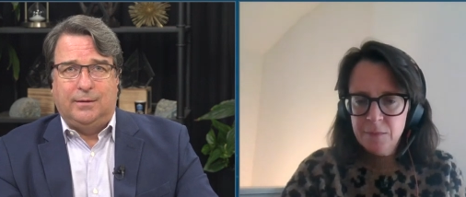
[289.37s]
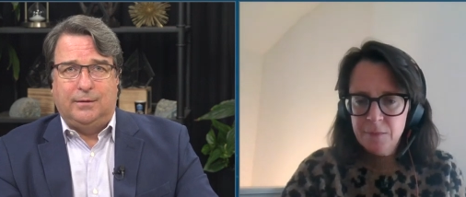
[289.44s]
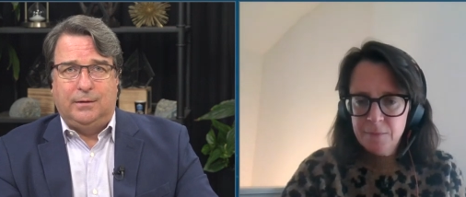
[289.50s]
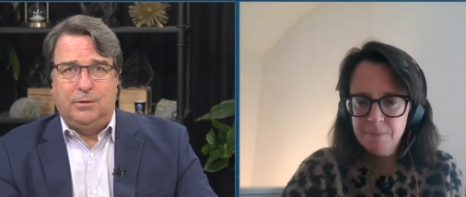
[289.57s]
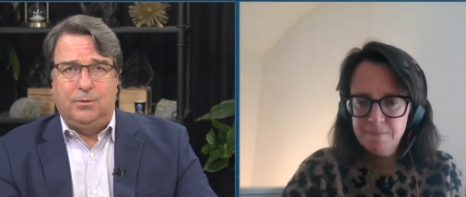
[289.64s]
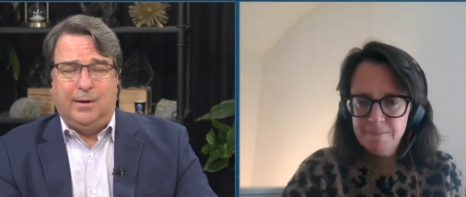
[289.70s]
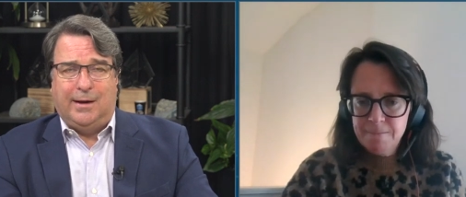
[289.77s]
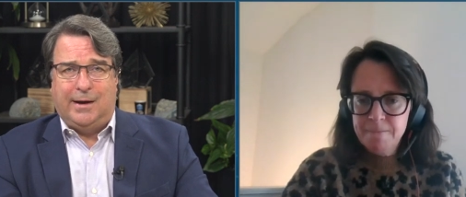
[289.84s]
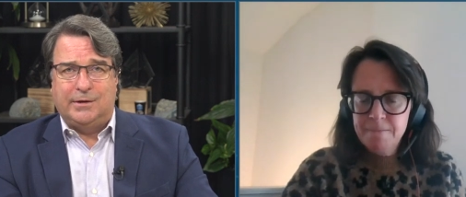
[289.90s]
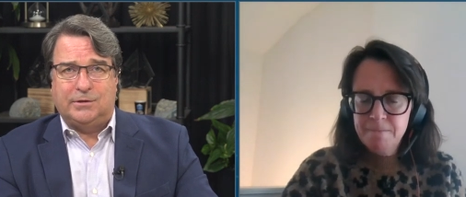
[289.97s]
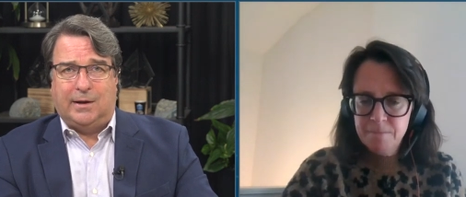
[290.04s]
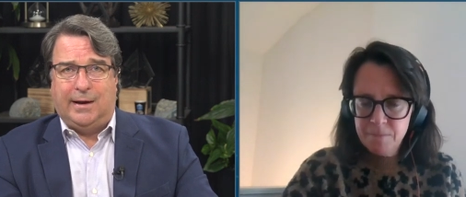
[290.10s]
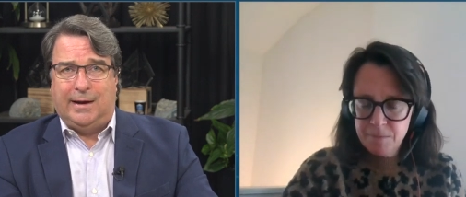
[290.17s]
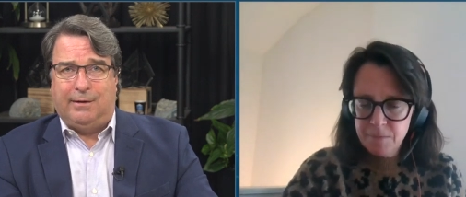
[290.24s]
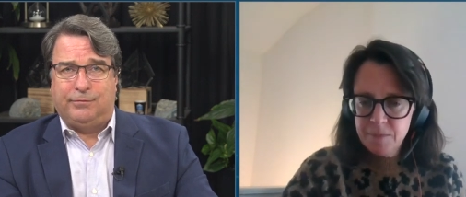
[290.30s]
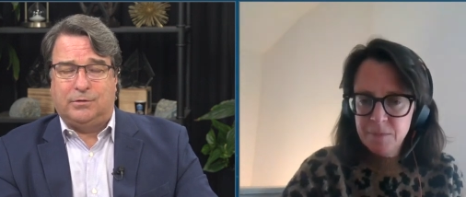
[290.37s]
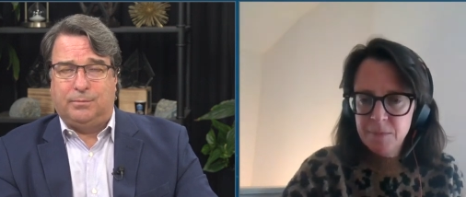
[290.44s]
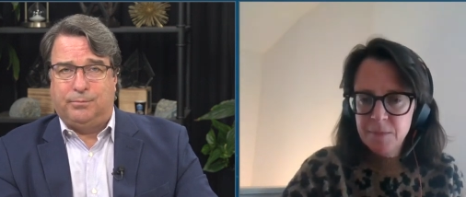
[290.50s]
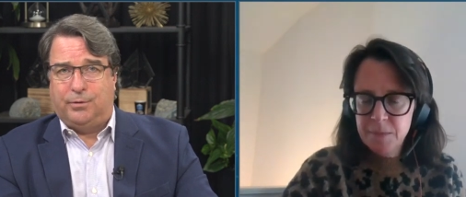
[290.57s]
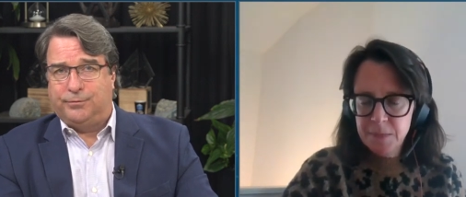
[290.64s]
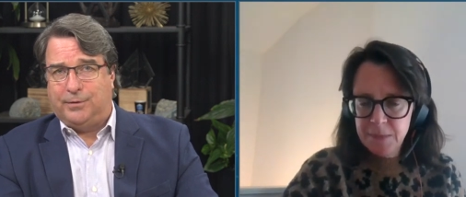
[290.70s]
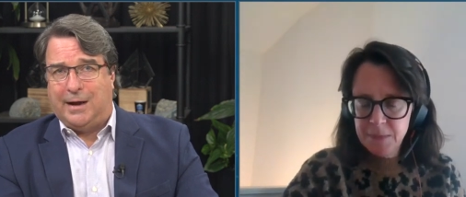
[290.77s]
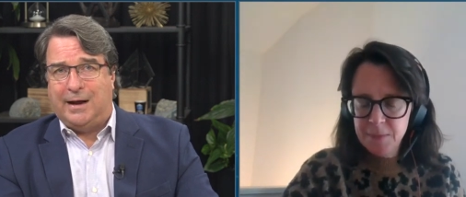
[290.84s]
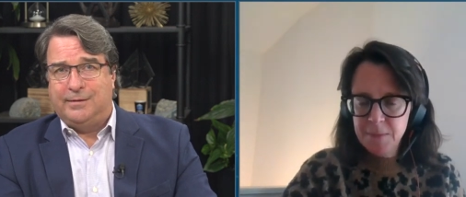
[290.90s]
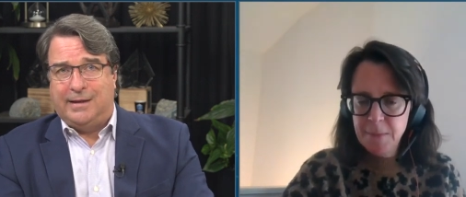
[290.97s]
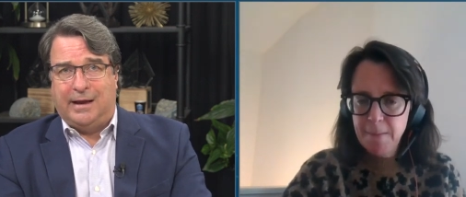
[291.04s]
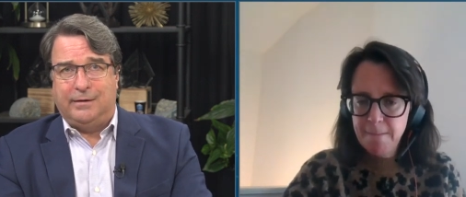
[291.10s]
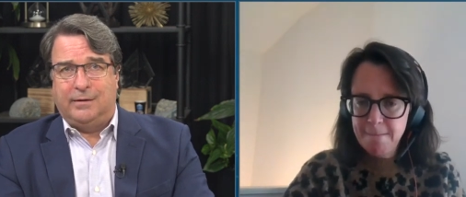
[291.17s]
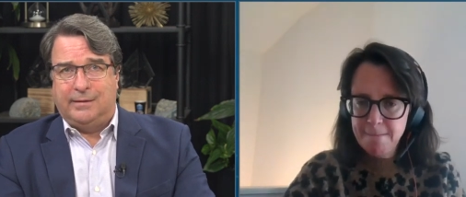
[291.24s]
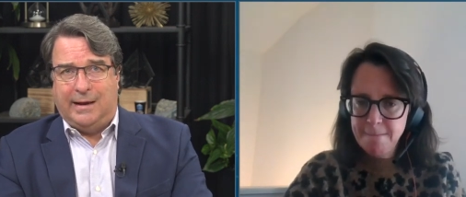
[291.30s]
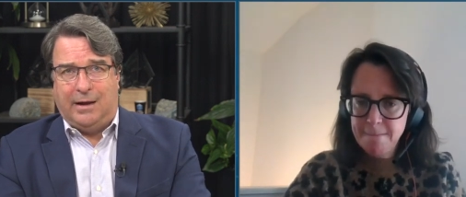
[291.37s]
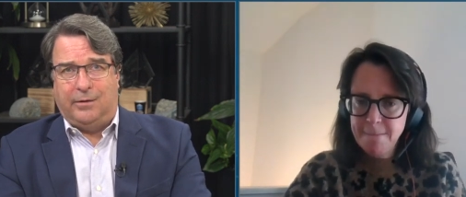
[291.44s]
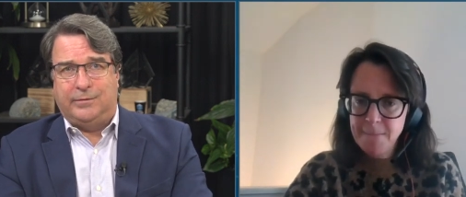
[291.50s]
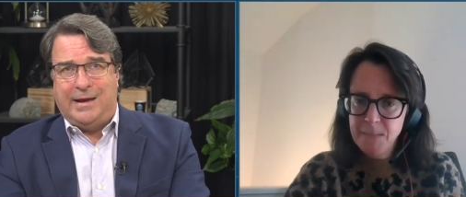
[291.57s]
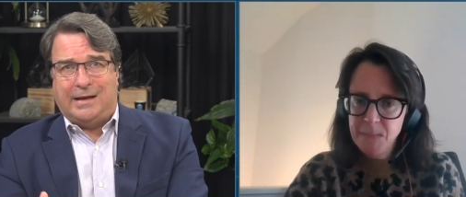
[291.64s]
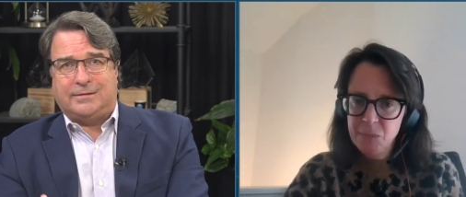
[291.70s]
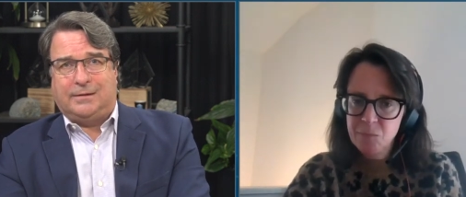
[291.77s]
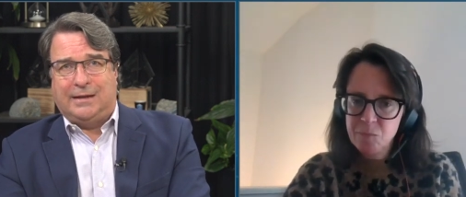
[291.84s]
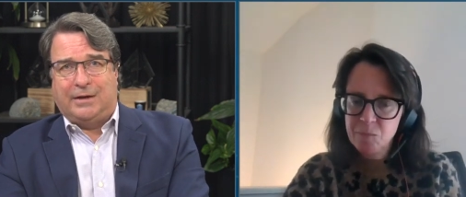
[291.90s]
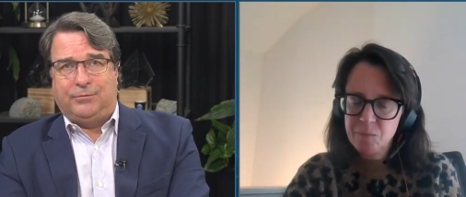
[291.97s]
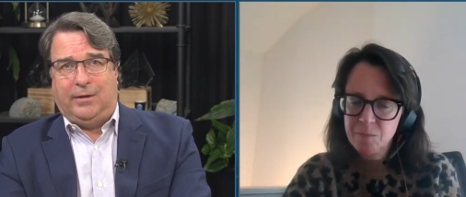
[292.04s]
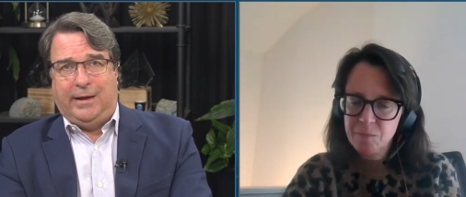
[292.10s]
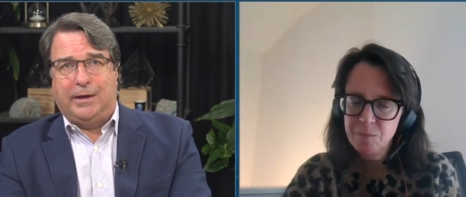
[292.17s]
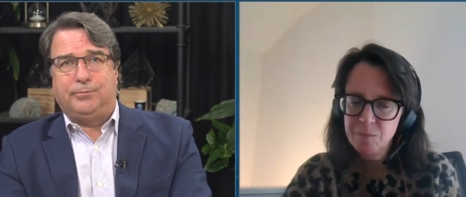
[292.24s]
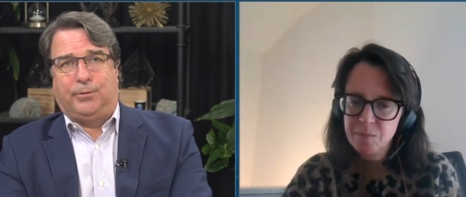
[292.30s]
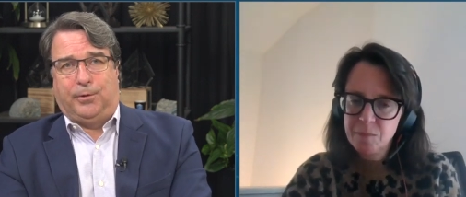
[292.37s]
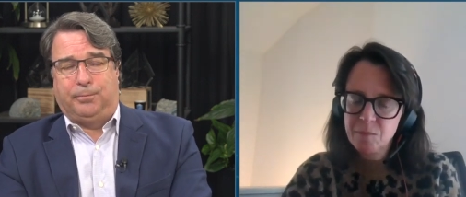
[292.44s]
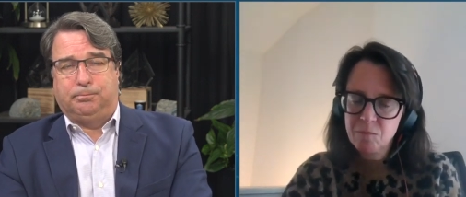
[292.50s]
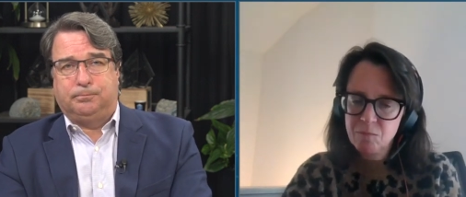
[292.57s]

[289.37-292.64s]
Speaker 1: you guys have to provide that now next level headroom.